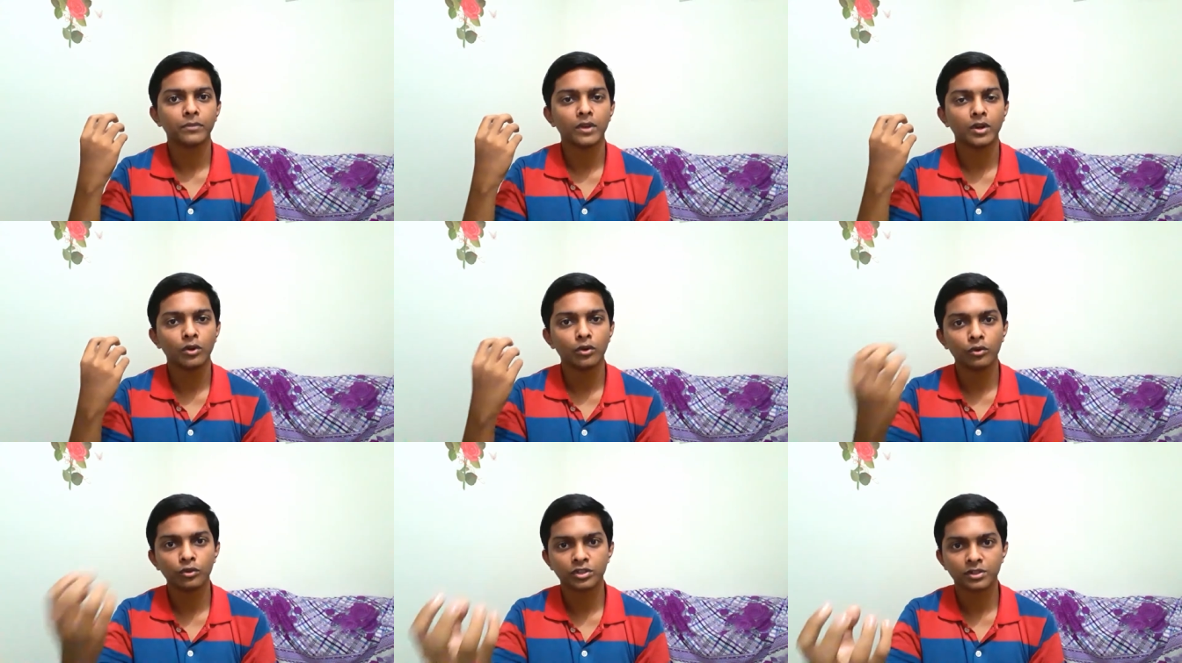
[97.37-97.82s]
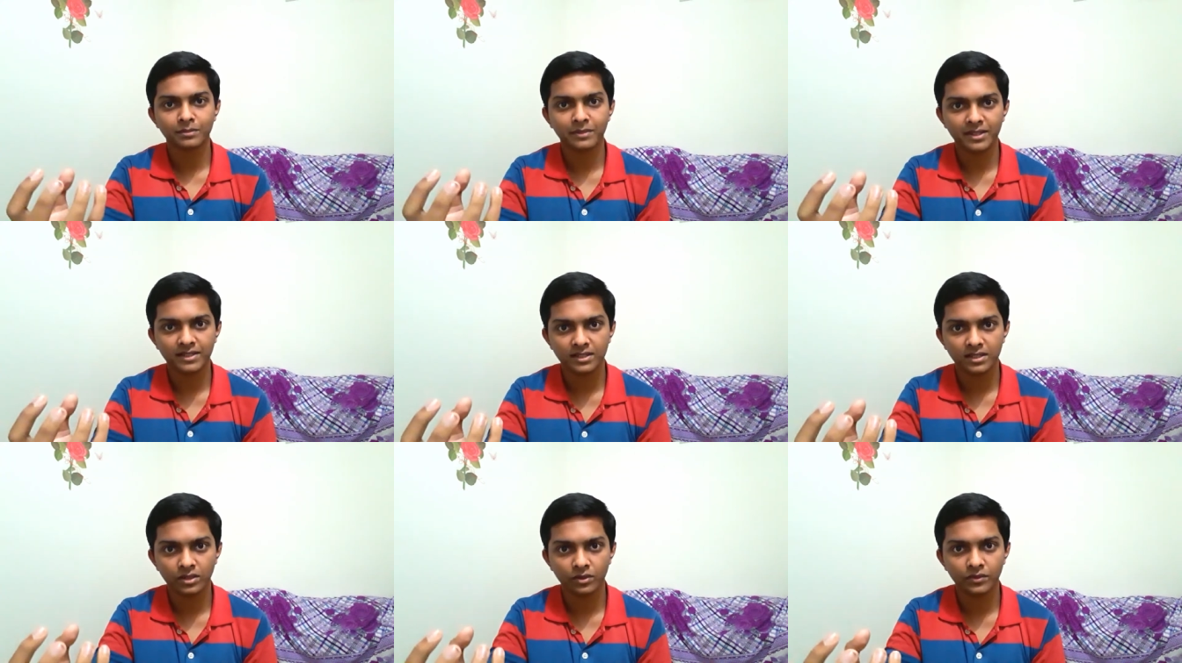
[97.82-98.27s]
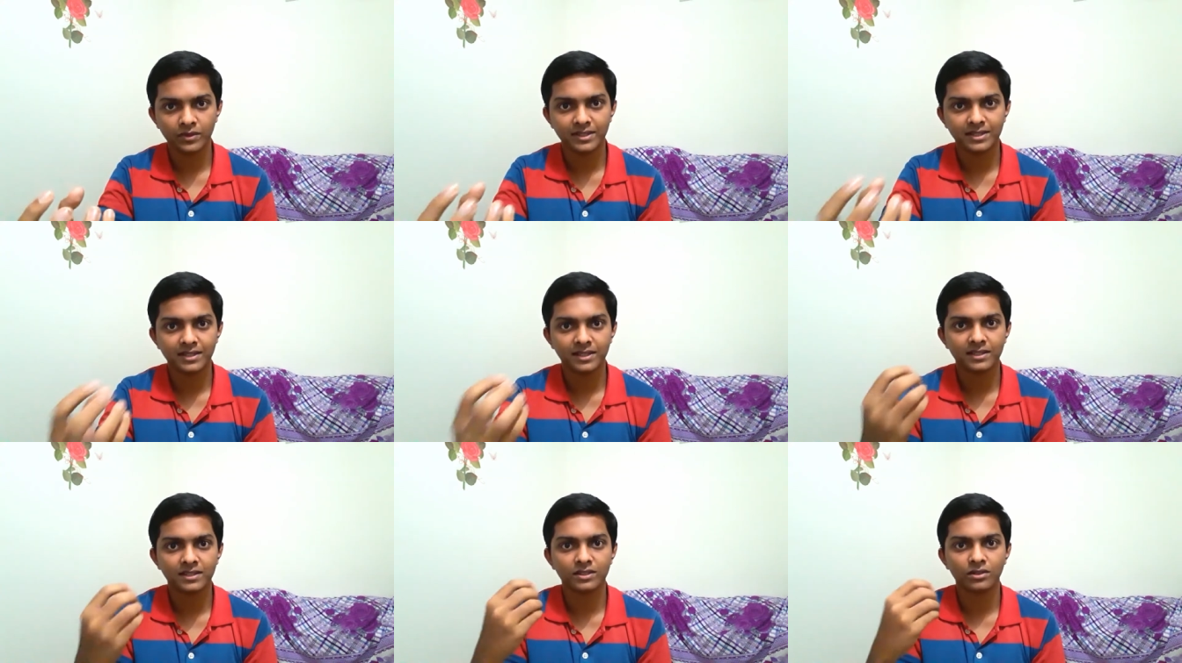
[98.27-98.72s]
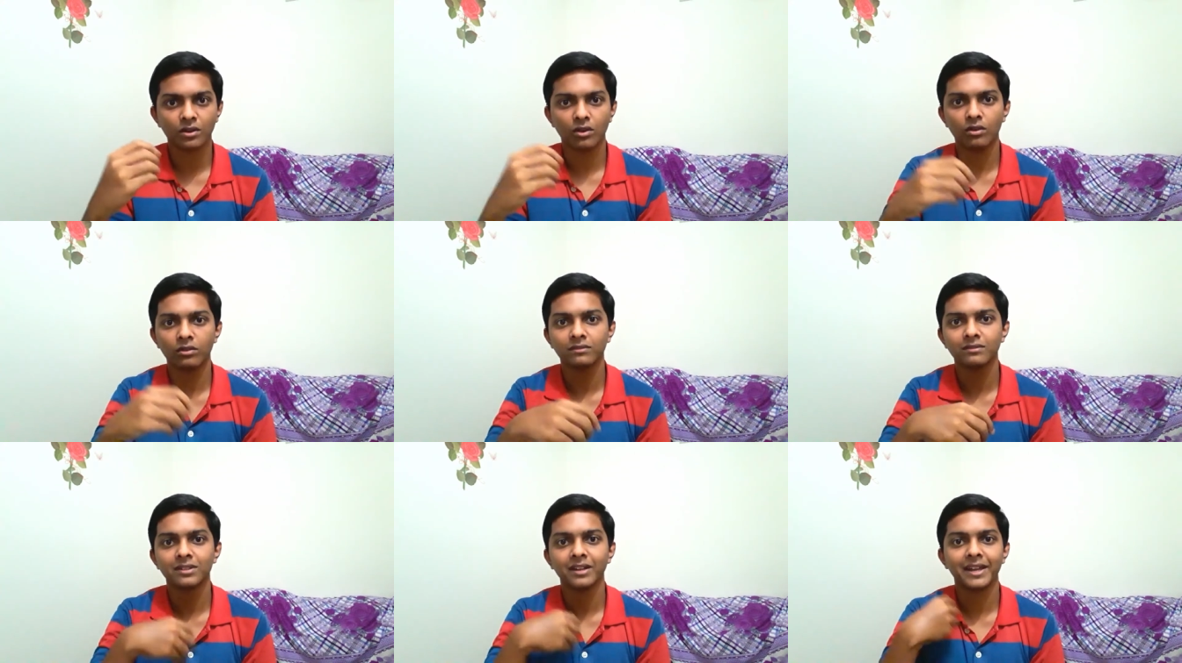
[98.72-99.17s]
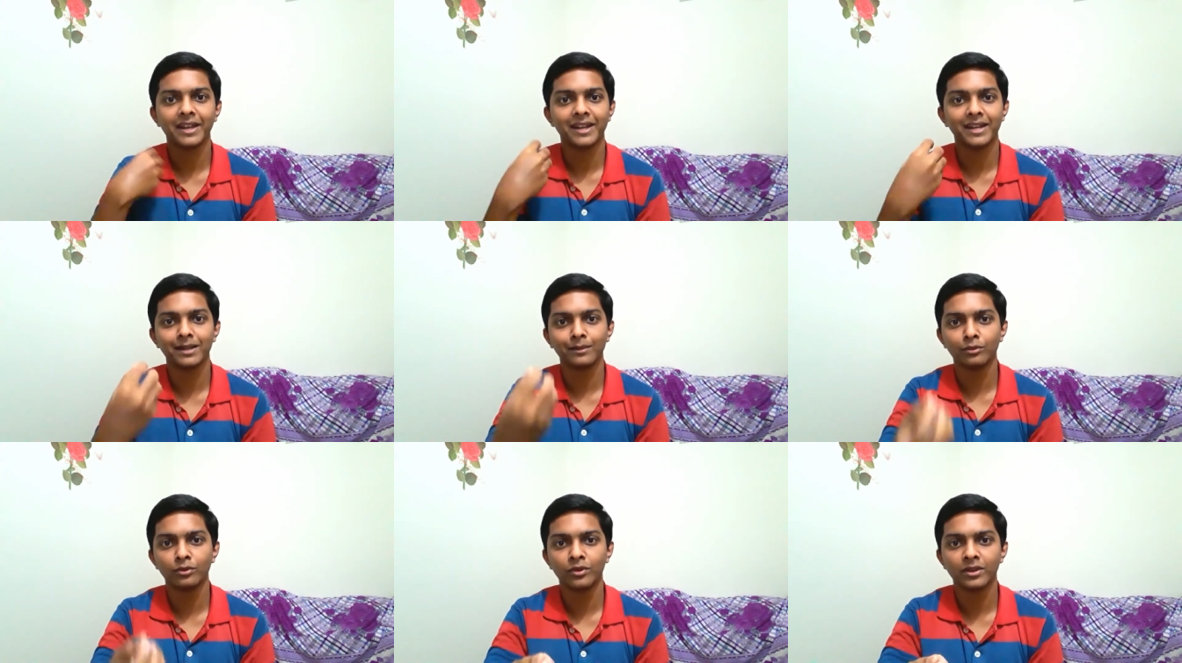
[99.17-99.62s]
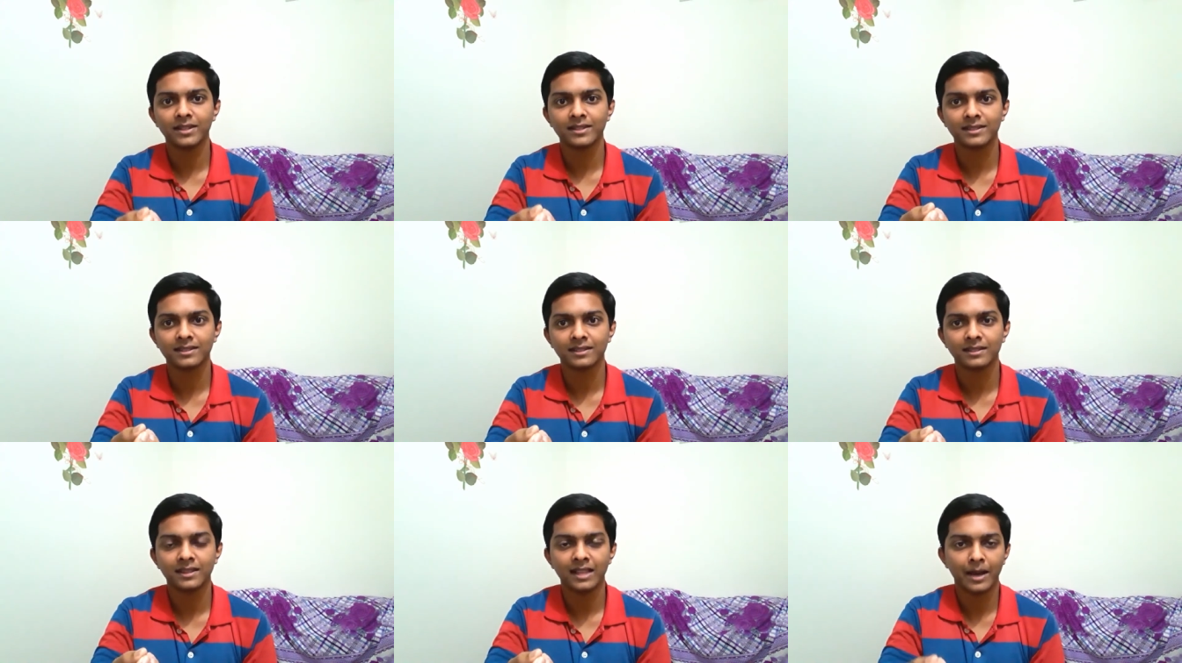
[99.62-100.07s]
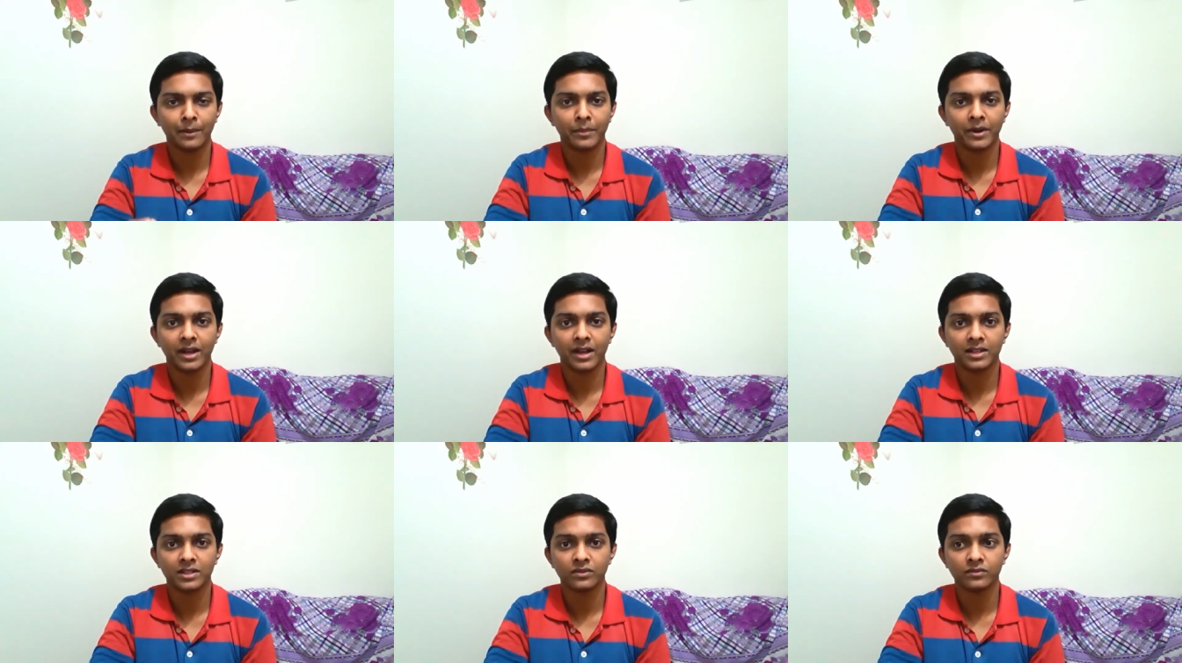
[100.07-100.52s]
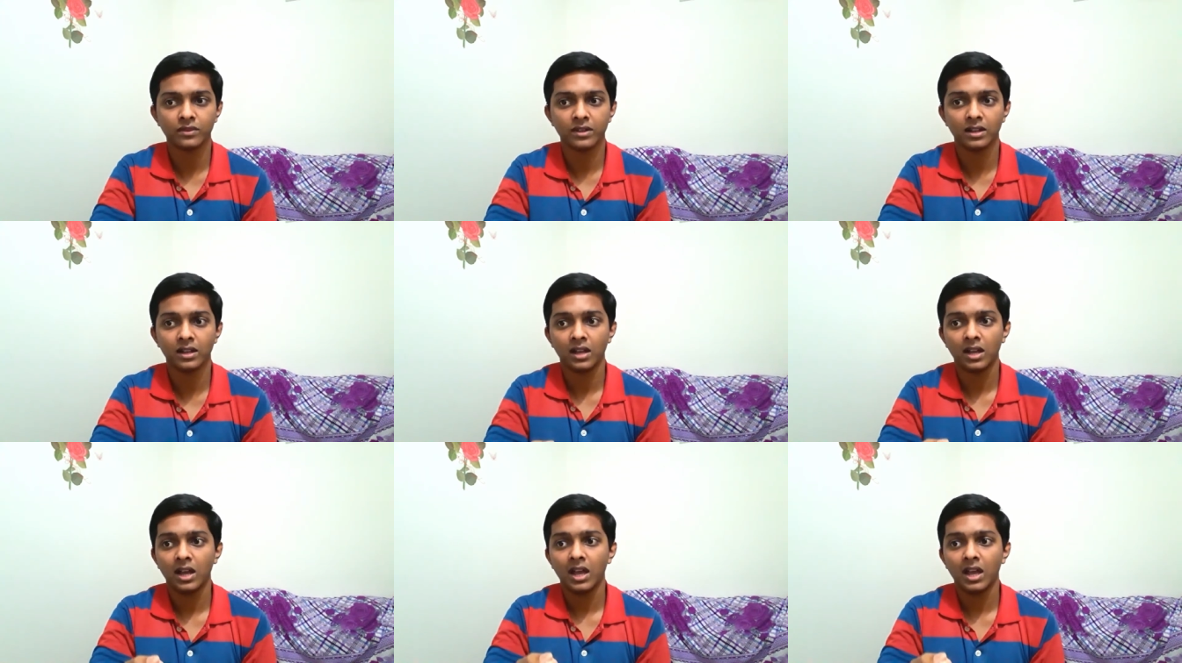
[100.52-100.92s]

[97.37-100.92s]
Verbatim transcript: host my services on the AWS Lambda as well